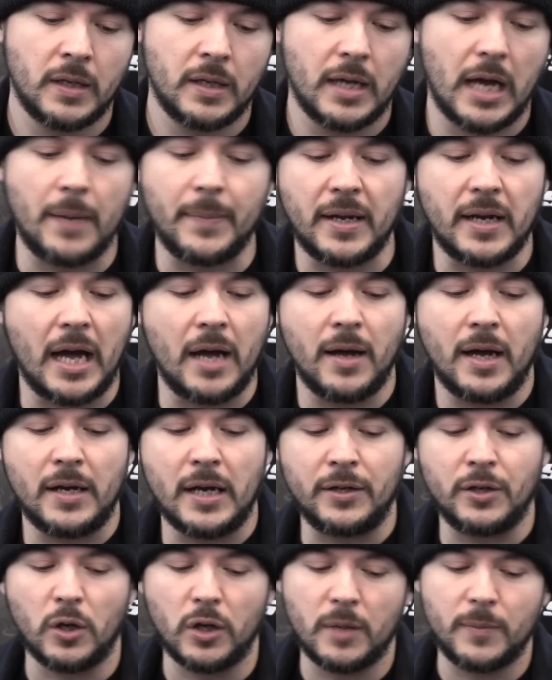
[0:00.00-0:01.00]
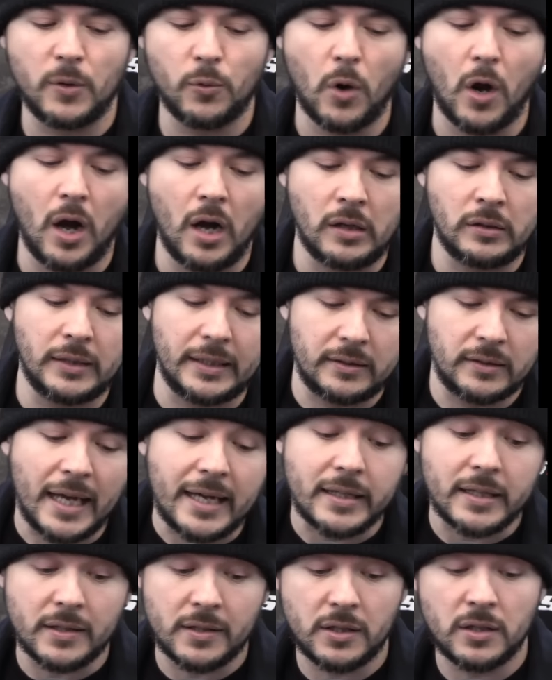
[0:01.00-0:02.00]
I mean, I, and don't get me wrong, like
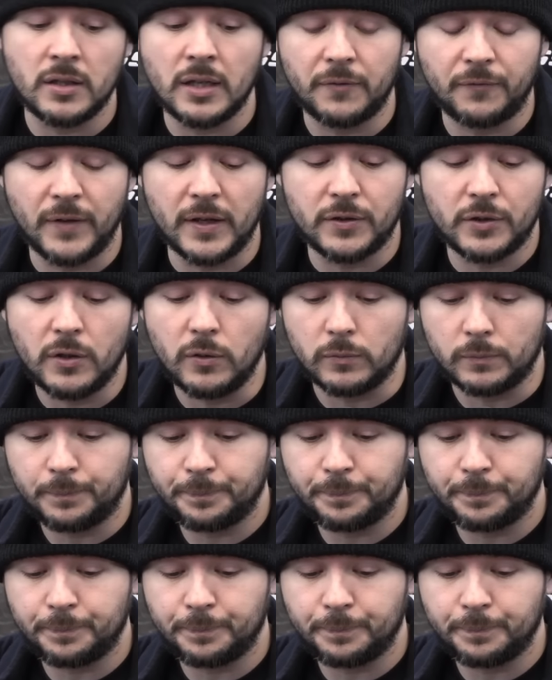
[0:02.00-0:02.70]
ladies, you can get fit too.